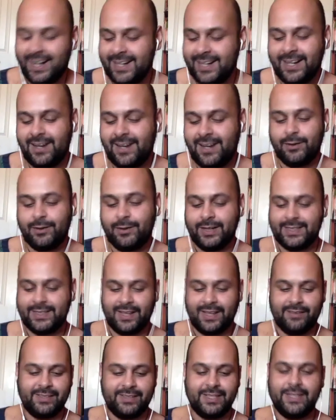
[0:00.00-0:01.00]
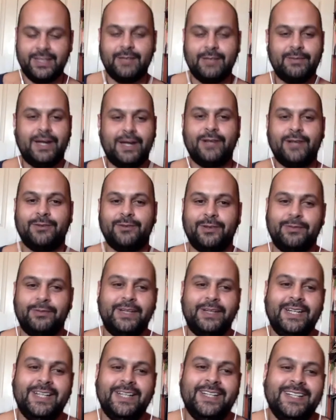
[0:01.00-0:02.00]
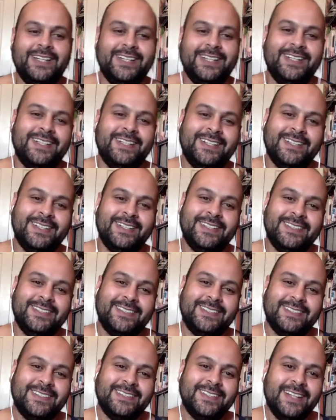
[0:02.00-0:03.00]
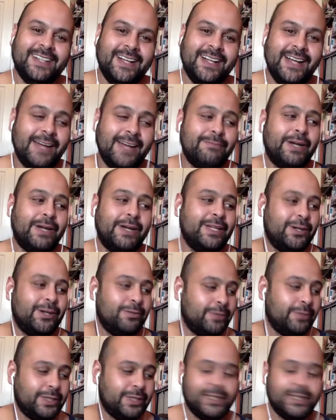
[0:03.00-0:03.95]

always have a knitting bag with me. And my notebook.